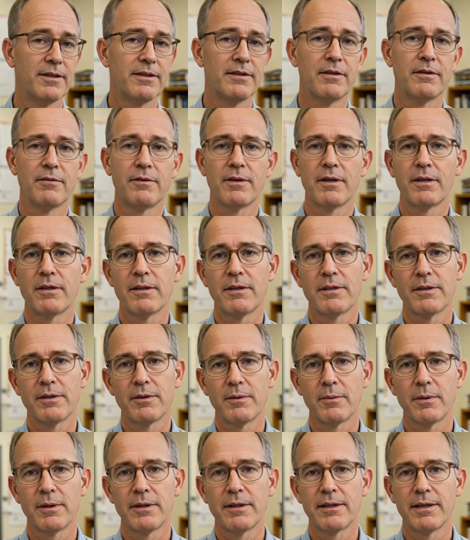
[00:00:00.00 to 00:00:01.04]
divergence
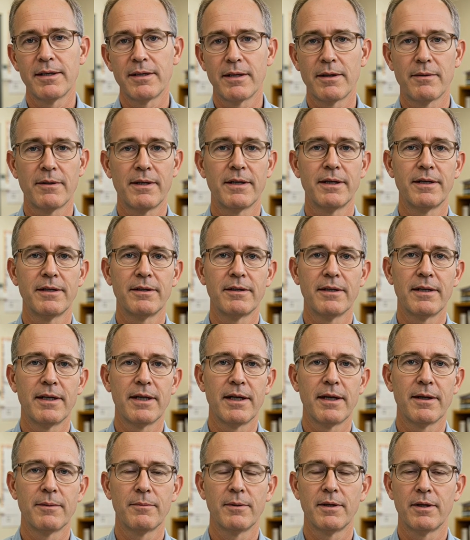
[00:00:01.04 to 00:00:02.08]
was significant
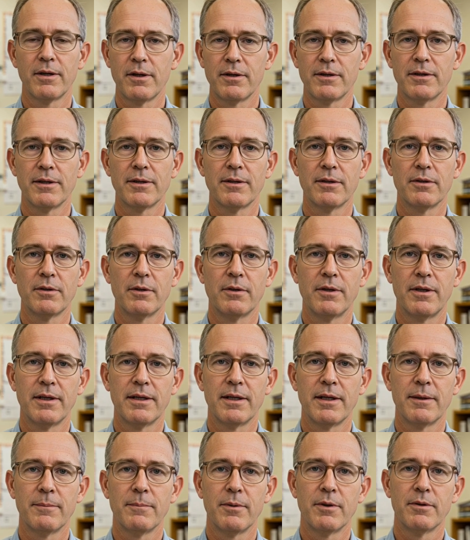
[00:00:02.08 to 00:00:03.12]
because
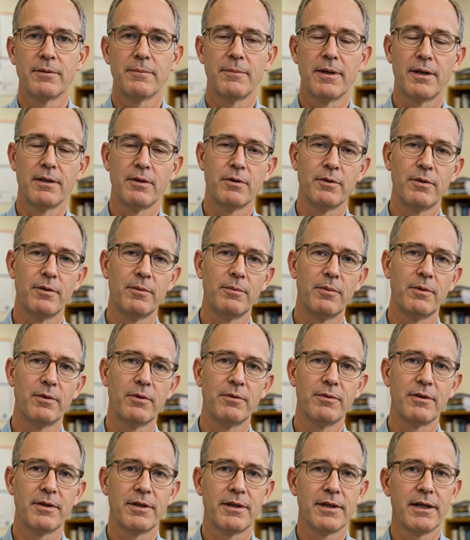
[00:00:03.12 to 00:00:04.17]
historically both metals
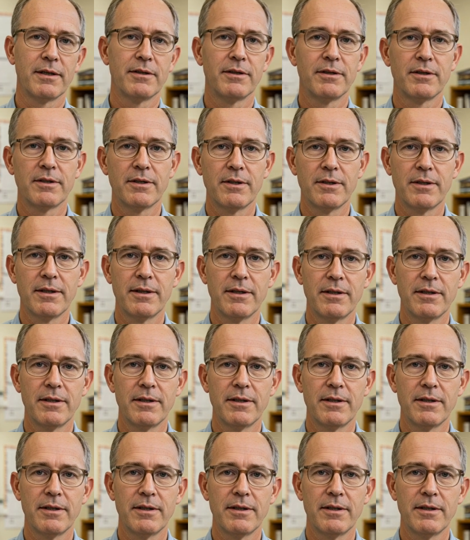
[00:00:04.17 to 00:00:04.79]
moved together during